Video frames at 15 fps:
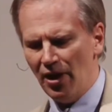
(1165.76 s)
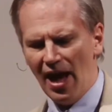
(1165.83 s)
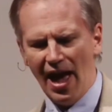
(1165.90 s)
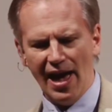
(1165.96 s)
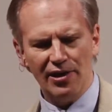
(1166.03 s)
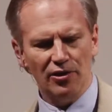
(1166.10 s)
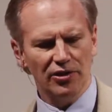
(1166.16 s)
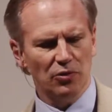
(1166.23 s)

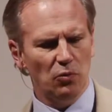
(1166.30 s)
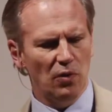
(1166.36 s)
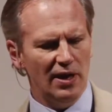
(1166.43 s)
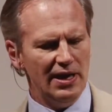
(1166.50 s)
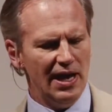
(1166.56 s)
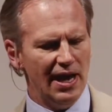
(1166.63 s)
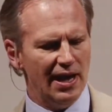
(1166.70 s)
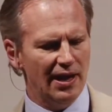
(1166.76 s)
had, on the
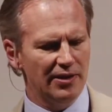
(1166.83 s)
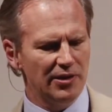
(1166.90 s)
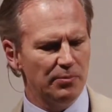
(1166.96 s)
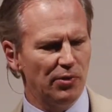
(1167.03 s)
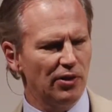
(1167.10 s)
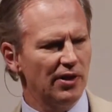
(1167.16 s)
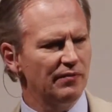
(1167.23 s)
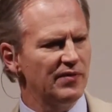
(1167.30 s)
one hand, the
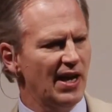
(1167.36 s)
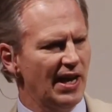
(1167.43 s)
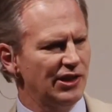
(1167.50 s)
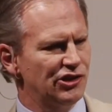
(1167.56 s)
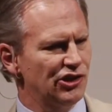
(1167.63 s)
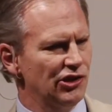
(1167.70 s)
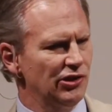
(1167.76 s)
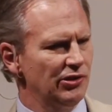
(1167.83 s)
book of
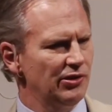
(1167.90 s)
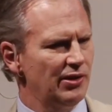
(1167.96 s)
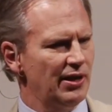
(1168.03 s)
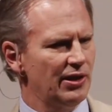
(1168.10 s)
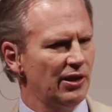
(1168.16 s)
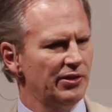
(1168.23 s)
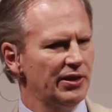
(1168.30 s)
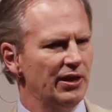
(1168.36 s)
nature,
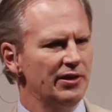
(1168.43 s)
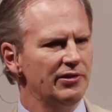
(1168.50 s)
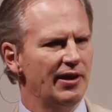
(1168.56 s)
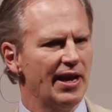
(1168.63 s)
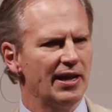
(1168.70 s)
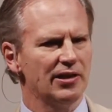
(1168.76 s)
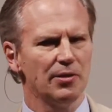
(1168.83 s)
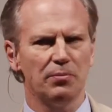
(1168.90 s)
and on the other
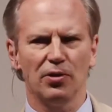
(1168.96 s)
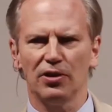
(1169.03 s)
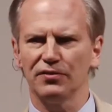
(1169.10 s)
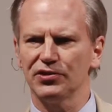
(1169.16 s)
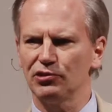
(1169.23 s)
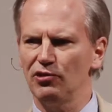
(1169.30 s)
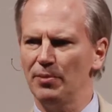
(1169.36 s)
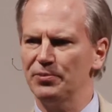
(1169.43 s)
hand, the book of
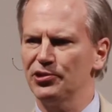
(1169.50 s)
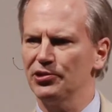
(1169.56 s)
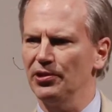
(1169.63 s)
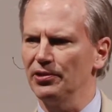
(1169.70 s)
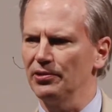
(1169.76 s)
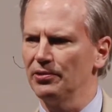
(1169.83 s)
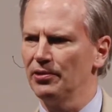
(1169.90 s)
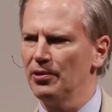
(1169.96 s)

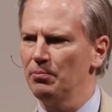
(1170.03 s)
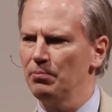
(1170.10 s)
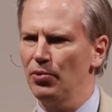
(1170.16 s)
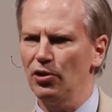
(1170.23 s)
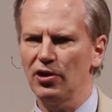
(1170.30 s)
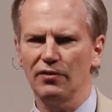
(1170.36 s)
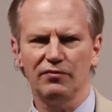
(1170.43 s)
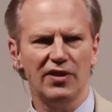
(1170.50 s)
scripture.
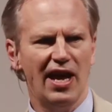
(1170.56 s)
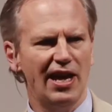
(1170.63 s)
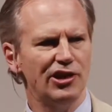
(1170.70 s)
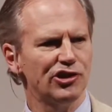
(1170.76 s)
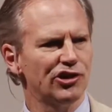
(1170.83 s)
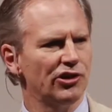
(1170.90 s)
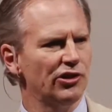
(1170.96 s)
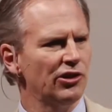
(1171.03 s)
Book of
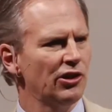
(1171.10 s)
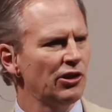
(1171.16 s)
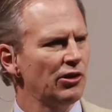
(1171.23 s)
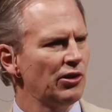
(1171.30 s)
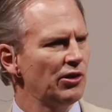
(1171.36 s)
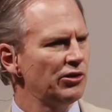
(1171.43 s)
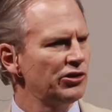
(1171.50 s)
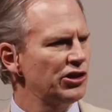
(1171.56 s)
nature,
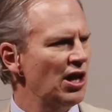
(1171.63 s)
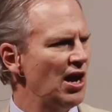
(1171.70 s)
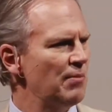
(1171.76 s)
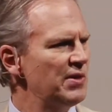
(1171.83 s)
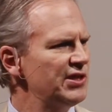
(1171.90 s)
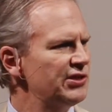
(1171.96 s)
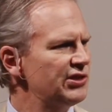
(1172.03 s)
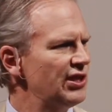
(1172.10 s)

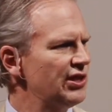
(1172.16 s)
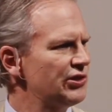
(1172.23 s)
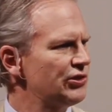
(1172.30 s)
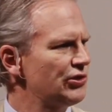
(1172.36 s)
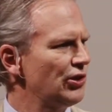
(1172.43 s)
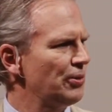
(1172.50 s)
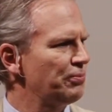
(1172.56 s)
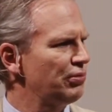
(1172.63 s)
Thomas
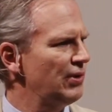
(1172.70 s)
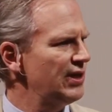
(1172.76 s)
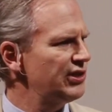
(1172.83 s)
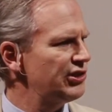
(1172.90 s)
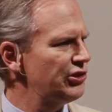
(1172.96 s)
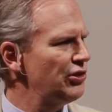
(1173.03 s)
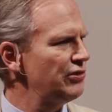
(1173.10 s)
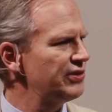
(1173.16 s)

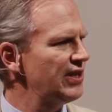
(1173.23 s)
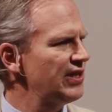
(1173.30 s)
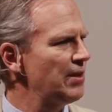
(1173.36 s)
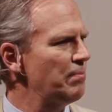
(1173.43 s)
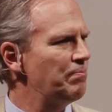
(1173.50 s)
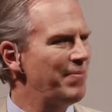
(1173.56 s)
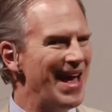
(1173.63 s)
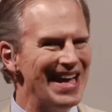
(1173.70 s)
interprets using the
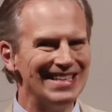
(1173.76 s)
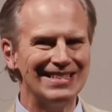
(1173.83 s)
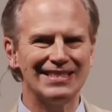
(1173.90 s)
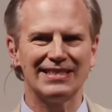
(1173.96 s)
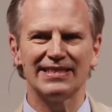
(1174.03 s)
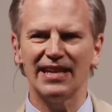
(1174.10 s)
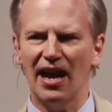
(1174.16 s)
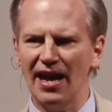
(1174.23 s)

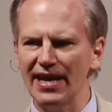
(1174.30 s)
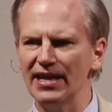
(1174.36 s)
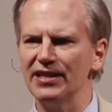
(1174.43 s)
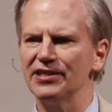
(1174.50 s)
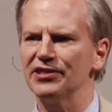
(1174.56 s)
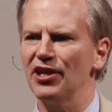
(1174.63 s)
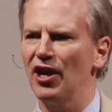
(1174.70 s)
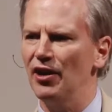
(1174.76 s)
best
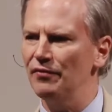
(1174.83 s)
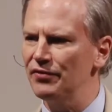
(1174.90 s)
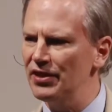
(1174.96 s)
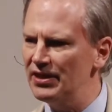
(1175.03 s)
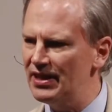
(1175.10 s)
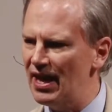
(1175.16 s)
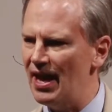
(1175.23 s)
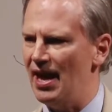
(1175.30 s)
science of the
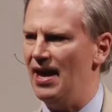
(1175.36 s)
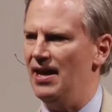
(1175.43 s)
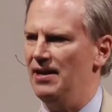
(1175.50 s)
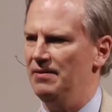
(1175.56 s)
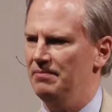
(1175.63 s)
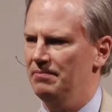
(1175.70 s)
day.